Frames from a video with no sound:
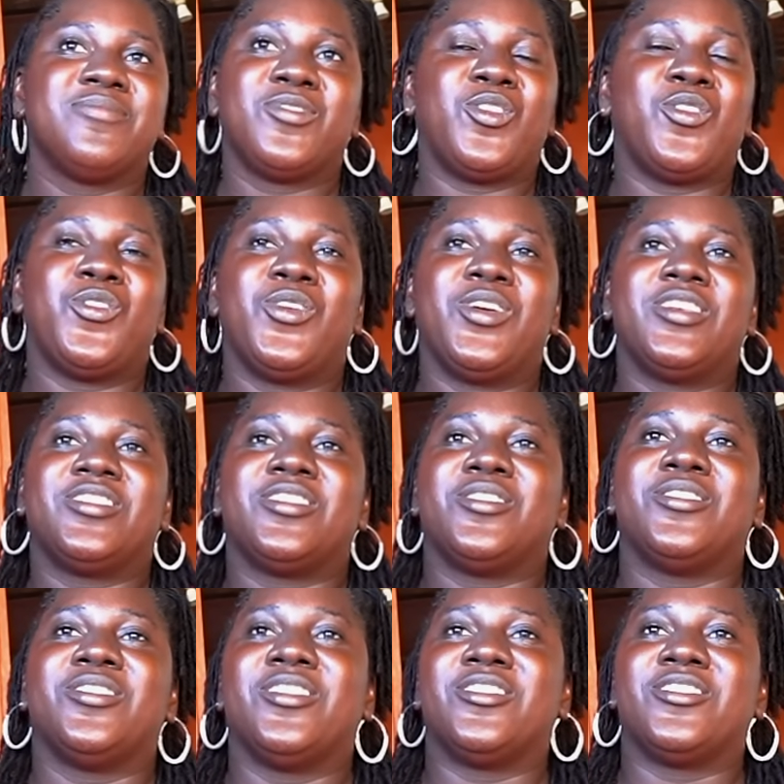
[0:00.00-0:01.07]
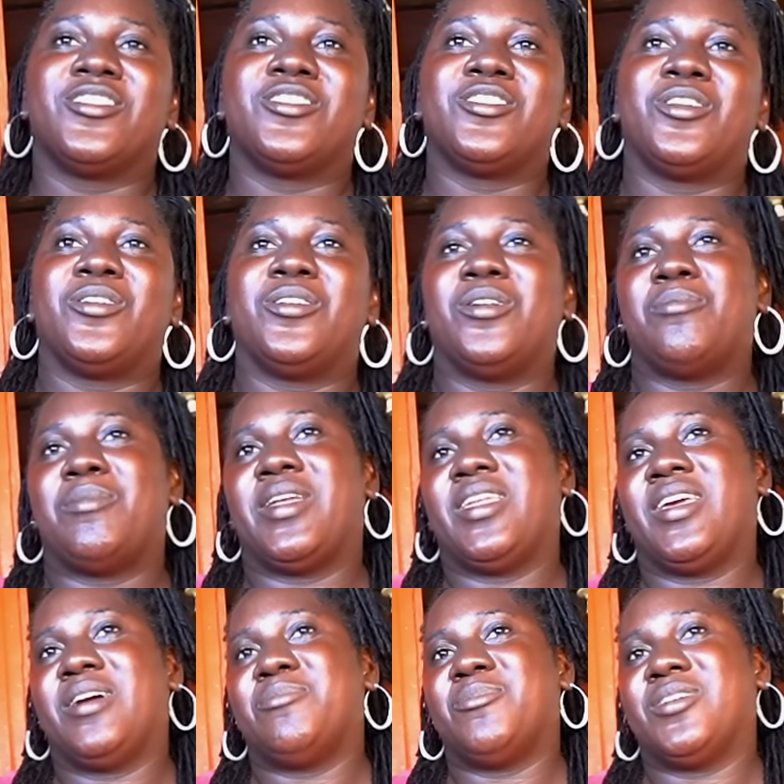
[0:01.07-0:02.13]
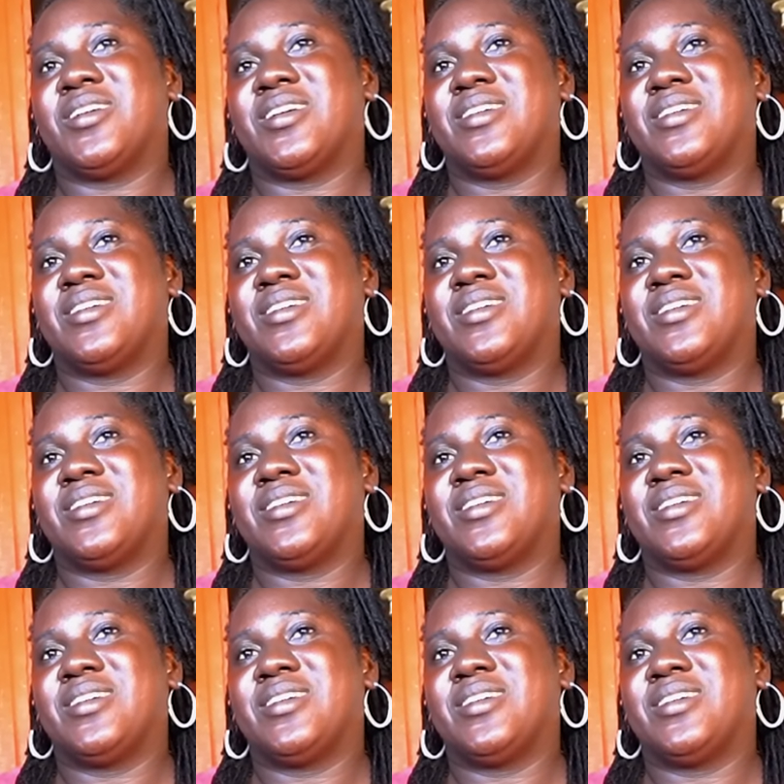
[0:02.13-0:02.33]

todo eso nosotros lo manejamos.